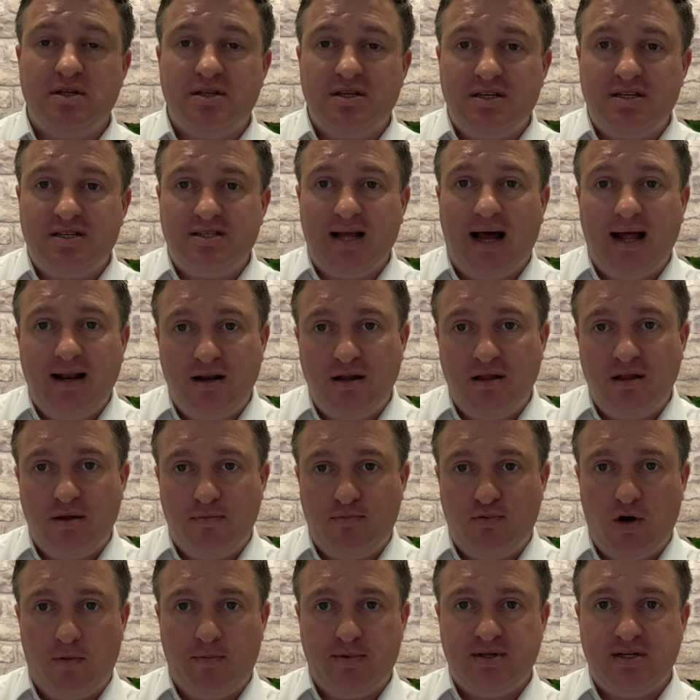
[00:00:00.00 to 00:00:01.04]
the standard of the
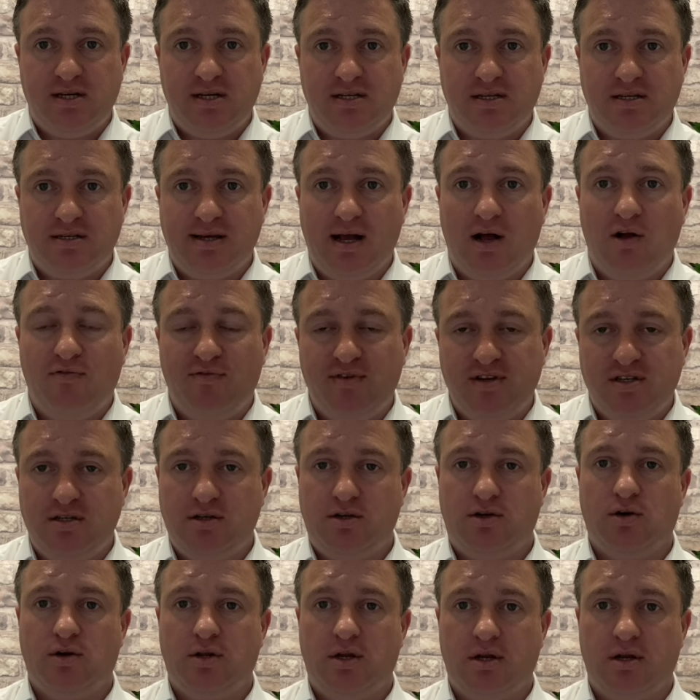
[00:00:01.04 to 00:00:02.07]
property itself
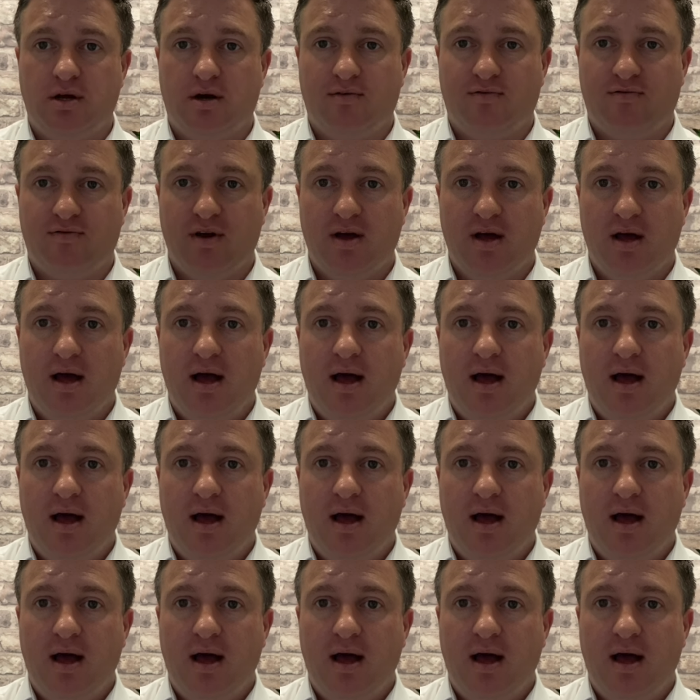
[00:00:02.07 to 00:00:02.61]
isn't good enough,